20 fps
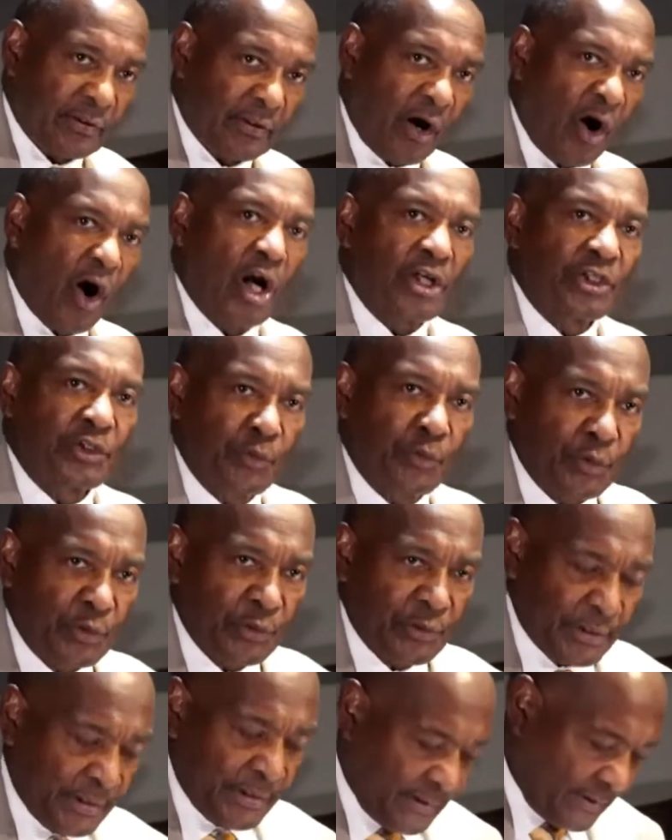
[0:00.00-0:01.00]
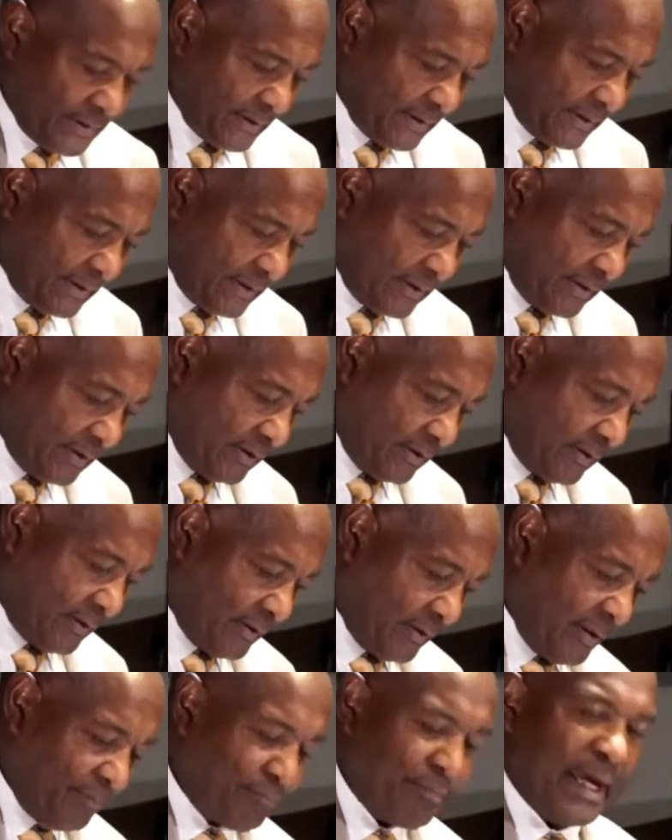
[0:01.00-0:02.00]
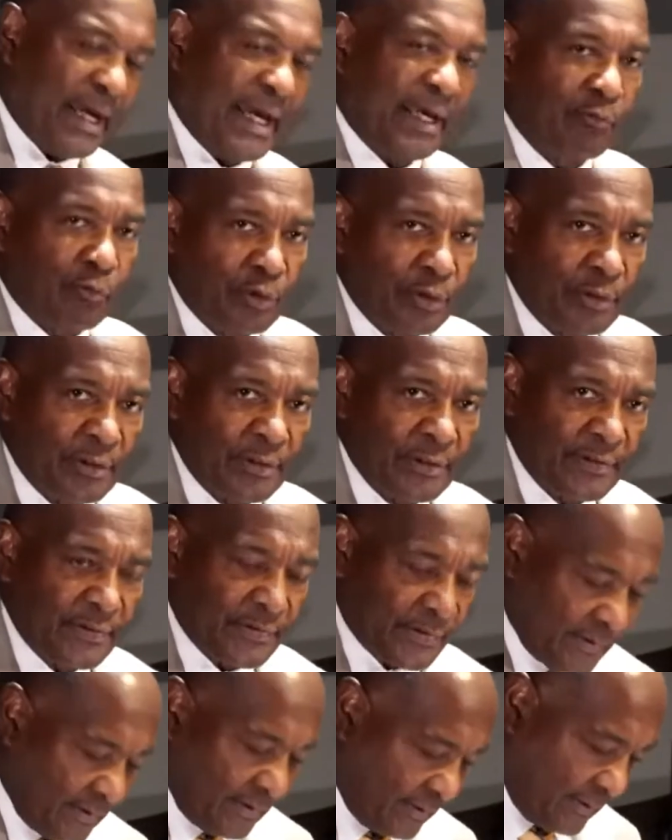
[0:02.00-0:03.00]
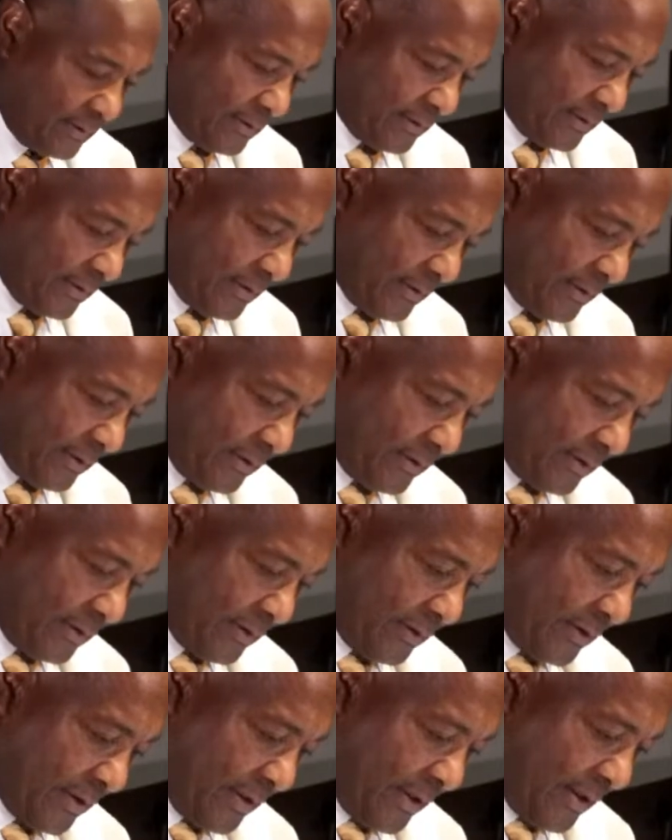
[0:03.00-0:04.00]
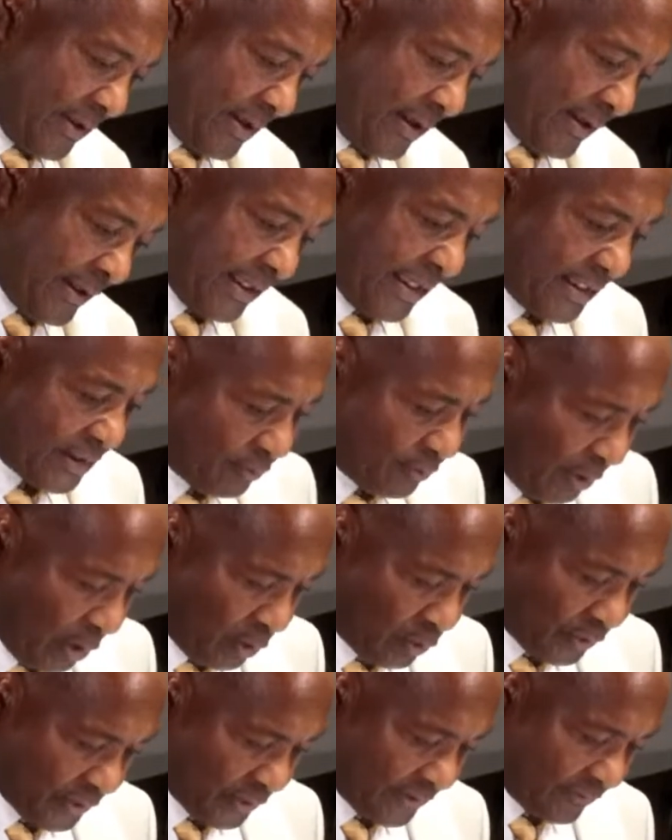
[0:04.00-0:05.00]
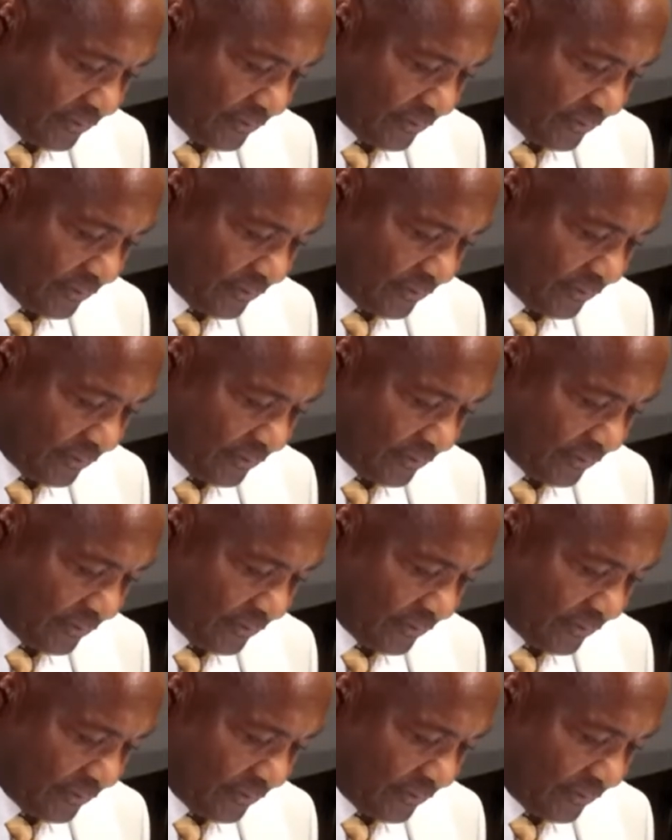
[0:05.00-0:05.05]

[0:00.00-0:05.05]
harsh words, or bad words against Moses?